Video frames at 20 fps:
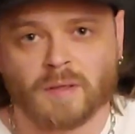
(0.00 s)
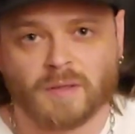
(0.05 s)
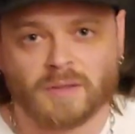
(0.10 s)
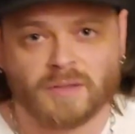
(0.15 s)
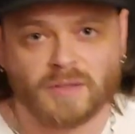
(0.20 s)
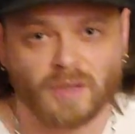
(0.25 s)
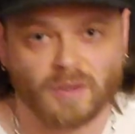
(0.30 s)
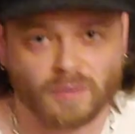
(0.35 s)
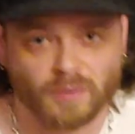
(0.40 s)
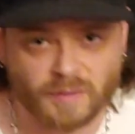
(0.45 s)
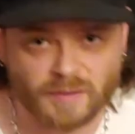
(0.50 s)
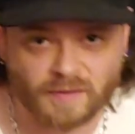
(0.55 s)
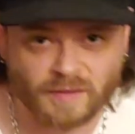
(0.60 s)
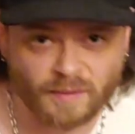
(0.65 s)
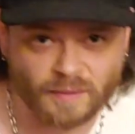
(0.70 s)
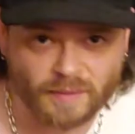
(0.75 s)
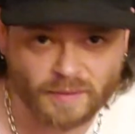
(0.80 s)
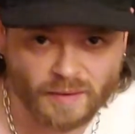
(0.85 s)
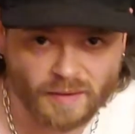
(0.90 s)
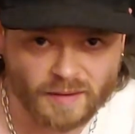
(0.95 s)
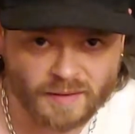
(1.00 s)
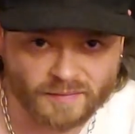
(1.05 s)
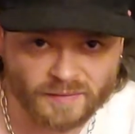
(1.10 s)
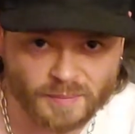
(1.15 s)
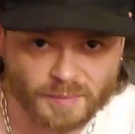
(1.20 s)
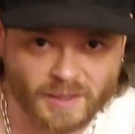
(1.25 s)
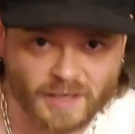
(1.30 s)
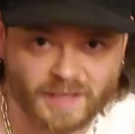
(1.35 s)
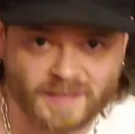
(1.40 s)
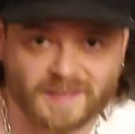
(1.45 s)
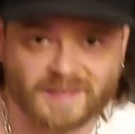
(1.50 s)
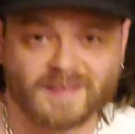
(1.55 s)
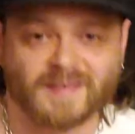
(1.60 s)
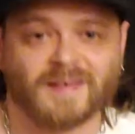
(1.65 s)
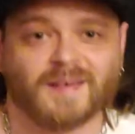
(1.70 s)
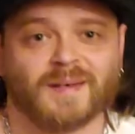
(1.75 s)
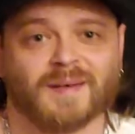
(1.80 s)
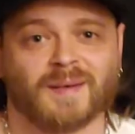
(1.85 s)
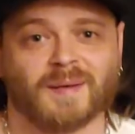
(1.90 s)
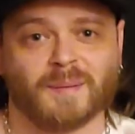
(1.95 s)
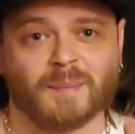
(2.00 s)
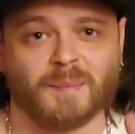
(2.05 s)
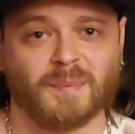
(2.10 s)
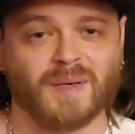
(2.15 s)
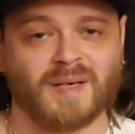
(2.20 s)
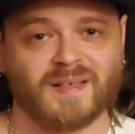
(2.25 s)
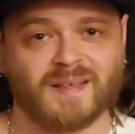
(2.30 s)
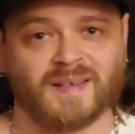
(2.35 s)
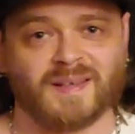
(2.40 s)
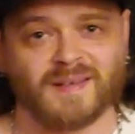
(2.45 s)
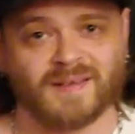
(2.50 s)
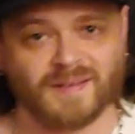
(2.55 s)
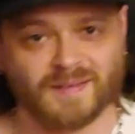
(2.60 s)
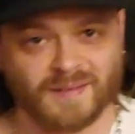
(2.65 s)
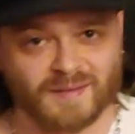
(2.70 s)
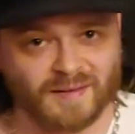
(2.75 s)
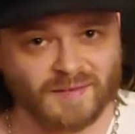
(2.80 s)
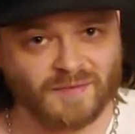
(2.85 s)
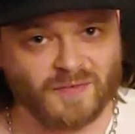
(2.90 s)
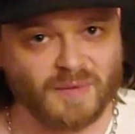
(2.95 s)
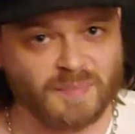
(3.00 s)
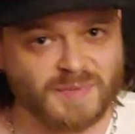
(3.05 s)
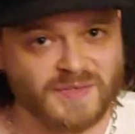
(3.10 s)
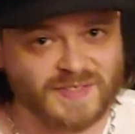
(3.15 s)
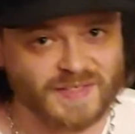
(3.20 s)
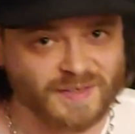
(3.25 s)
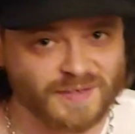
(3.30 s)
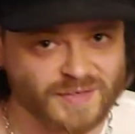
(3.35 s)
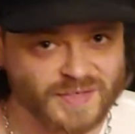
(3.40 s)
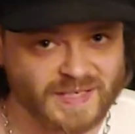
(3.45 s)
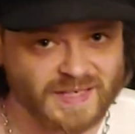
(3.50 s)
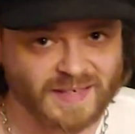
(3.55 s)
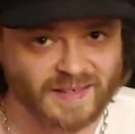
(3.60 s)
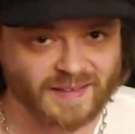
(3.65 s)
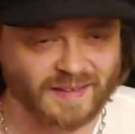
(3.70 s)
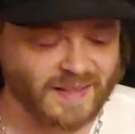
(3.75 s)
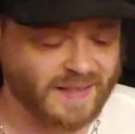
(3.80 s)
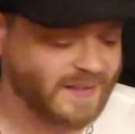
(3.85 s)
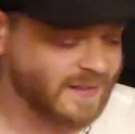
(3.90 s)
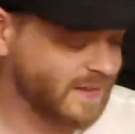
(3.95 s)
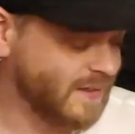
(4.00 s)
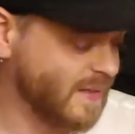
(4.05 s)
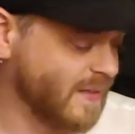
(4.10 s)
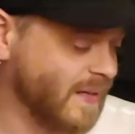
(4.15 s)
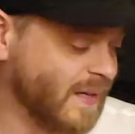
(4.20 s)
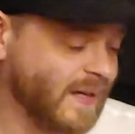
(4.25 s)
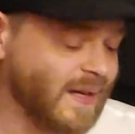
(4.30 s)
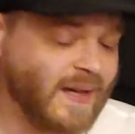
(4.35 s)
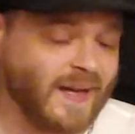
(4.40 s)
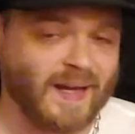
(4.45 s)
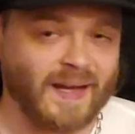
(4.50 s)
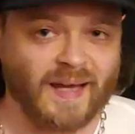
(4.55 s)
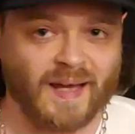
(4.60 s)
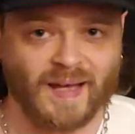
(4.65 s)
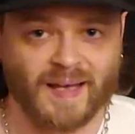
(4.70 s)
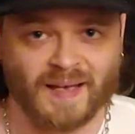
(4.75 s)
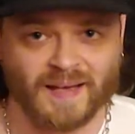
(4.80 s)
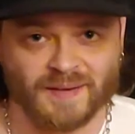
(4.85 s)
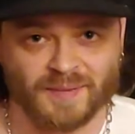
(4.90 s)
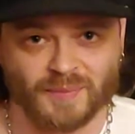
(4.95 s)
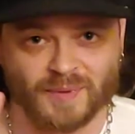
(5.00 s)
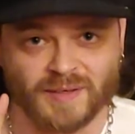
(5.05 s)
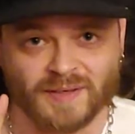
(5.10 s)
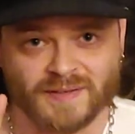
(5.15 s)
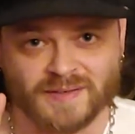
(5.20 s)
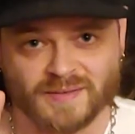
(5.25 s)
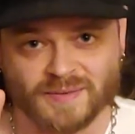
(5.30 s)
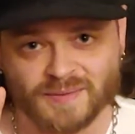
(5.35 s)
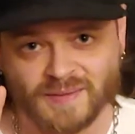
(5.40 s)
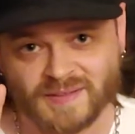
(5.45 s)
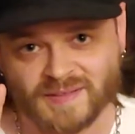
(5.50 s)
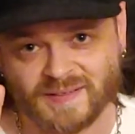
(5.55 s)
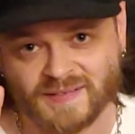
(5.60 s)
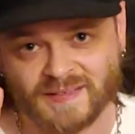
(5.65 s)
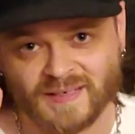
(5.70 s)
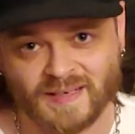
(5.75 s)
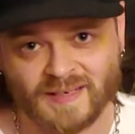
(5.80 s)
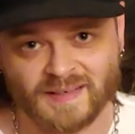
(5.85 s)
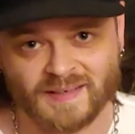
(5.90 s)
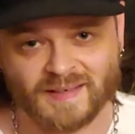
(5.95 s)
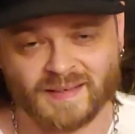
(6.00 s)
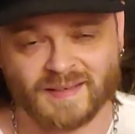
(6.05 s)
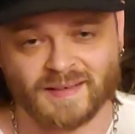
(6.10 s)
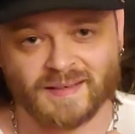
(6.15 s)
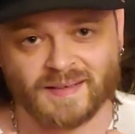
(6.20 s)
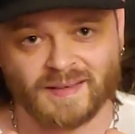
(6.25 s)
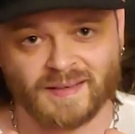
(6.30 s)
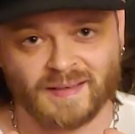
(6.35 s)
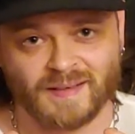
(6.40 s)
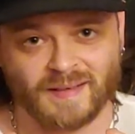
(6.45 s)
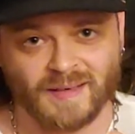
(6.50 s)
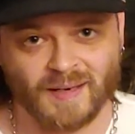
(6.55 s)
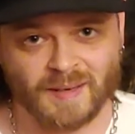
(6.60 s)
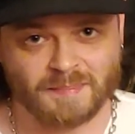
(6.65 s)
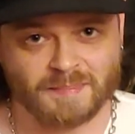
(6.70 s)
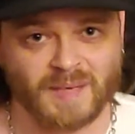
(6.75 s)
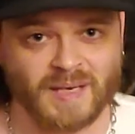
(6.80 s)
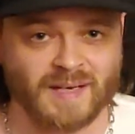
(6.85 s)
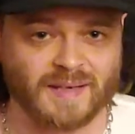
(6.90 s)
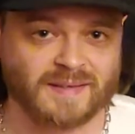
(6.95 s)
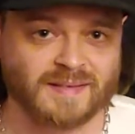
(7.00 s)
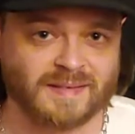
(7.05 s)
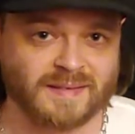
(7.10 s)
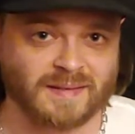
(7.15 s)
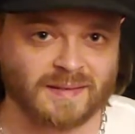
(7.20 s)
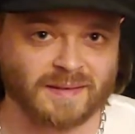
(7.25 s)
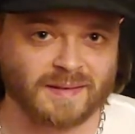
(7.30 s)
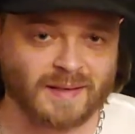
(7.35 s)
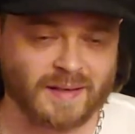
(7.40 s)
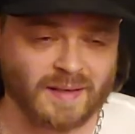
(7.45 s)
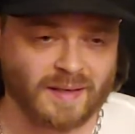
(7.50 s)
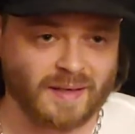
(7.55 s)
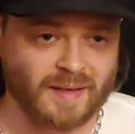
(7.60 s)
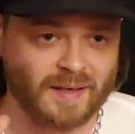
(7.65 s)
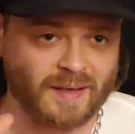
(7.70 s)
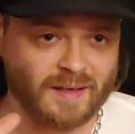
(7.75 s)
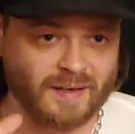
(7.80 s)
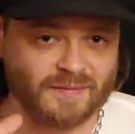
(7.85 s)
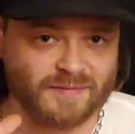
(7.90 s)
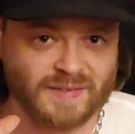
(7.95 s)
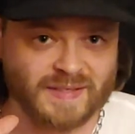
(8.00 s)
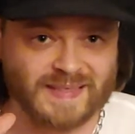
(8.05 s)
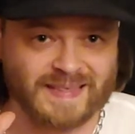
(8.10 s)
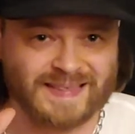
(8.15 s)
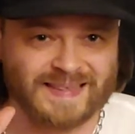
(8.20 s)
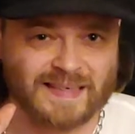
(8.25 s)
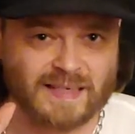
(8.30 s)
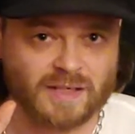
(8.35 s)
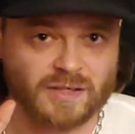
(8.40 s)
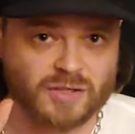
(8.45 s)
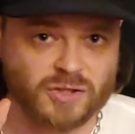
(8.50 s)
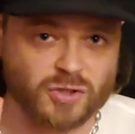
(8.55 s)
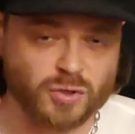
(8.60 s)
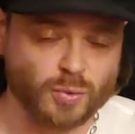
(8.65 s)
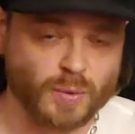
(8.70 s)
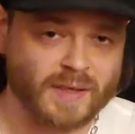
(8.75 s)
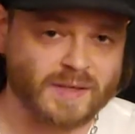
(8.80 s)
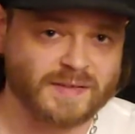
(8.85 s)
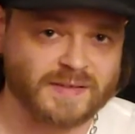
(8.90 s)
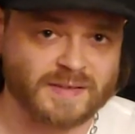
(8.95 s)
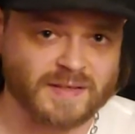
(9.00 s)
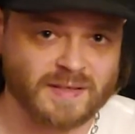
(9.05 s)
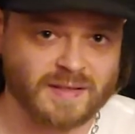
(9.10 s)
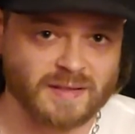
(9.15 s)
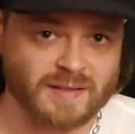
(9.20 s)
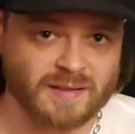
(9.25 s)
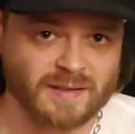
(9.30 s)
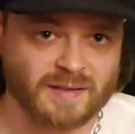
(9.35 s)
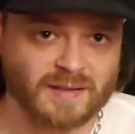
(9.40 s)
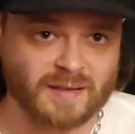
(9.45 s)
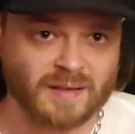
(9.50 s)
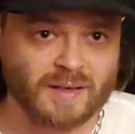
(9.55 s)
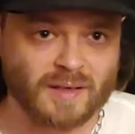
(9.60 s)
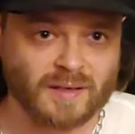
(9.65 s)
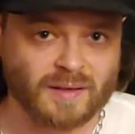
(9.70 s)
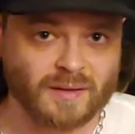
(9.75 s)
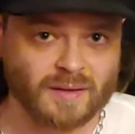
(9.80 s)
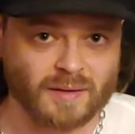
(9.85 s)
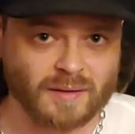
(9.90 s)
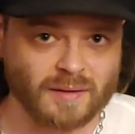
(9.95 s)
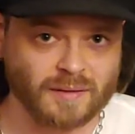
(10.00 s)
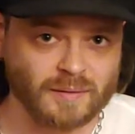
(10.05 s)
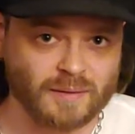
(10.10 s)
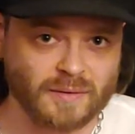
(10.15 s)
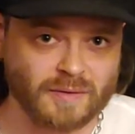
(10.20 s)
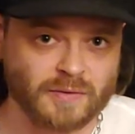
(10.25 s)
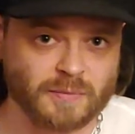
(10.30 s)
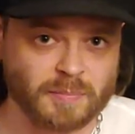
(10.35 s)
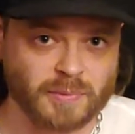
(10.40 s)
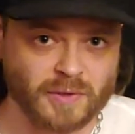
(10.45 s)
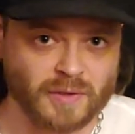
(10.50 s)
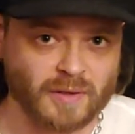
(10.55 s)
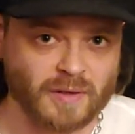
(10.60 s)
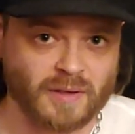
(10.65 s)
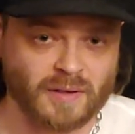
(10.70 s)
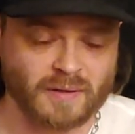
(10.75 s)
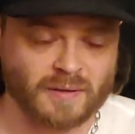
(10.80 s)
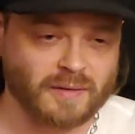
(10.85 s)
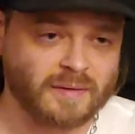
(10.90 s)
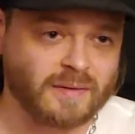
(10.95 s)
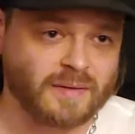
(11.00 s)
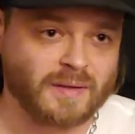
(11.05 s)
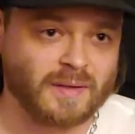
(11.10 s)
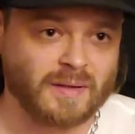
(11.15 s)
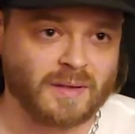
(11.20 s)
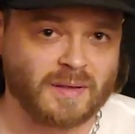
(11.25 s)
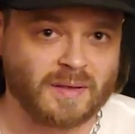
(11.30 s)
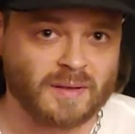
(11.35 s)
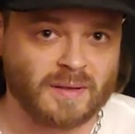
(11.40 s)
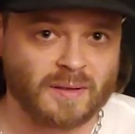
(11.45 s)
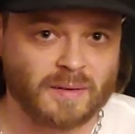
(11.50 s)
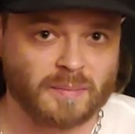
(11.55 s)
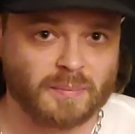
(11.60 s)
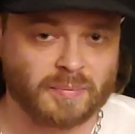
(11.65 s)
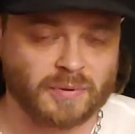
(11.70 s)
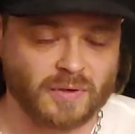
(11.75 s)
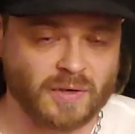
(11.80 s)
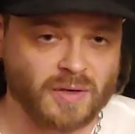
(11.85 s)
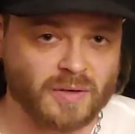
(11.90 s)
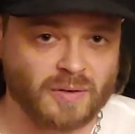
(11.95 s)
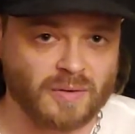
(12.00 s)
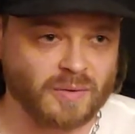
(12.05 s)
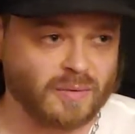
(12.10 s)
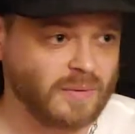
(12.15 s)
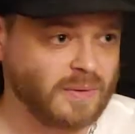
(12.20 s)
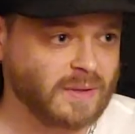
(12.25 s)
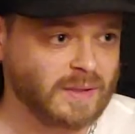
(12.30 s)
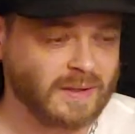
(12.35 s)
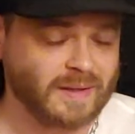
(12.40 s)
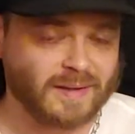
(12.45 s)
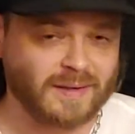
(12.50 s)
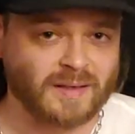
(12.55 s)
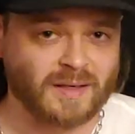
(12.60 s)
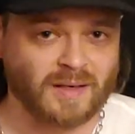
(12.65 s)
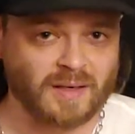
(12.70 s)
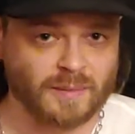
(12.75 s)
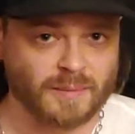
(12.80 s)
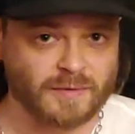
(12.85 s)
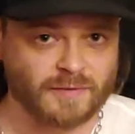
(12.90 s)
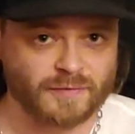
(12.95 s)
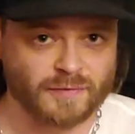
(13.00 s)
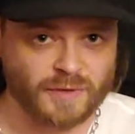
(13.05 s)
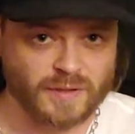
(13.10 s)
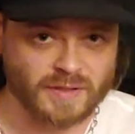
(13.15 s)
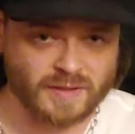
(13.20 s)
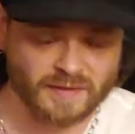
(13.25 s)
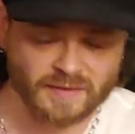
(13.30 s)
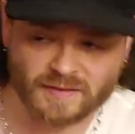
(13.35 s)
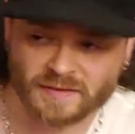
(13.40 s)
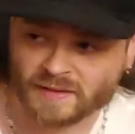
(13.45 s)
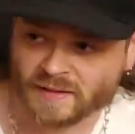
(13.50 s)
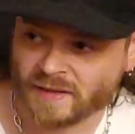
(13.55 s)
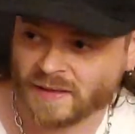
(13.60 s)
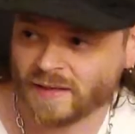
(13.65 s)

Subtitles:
Yo, what's going on, everybody? Mike here from Synergy Inline, and we are doing today an unboxing of the USD Carlos Bernal Pro Carbon Freeze.